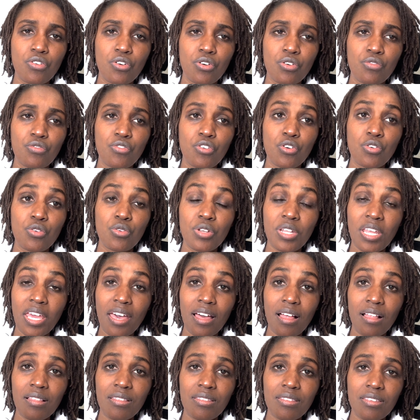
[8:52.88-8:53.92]
for good
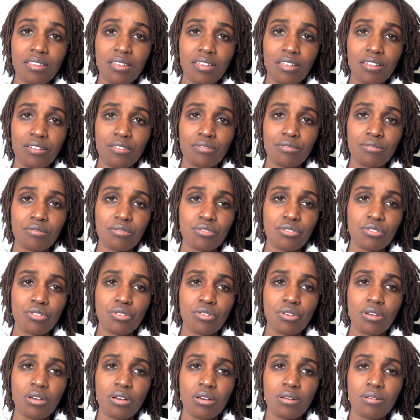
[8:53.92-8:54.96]
health and,
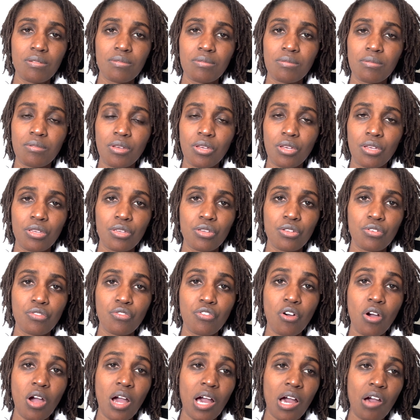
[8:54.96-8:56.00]

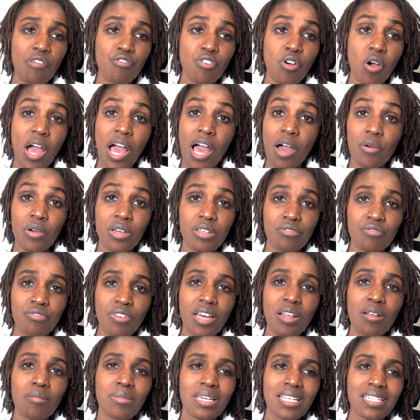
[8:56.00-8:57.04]
for our
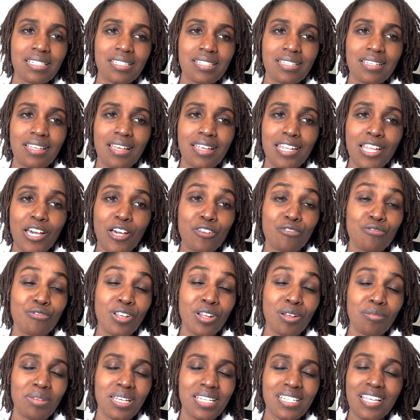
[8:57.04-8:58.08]
environment and our
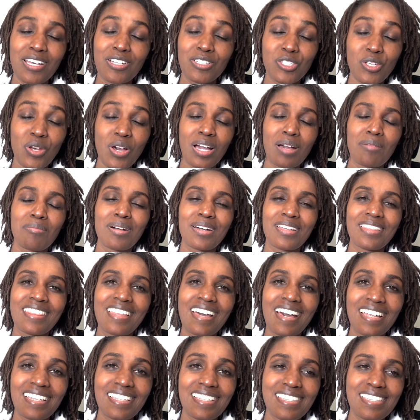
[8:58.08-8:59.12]
environment. I'll talk about
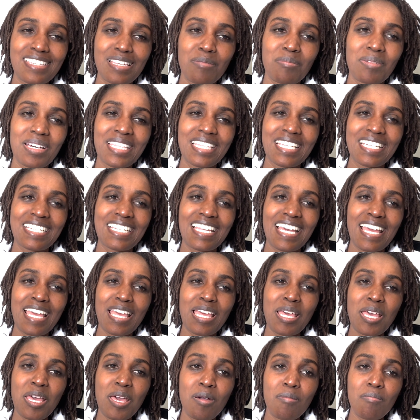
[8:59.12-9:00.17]
that some other day.
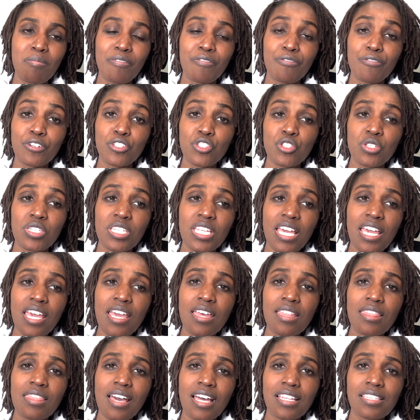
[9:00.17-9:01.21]
But for today,
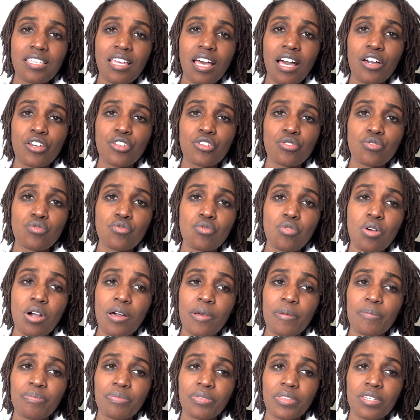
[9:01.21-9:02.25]
that's how you
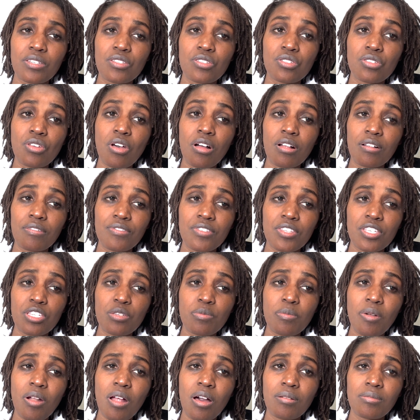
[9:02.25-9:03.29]
solve this
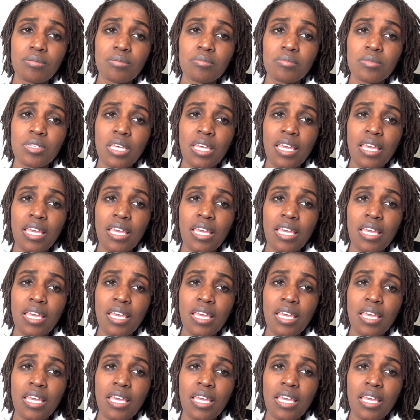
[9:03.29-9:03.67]
problem.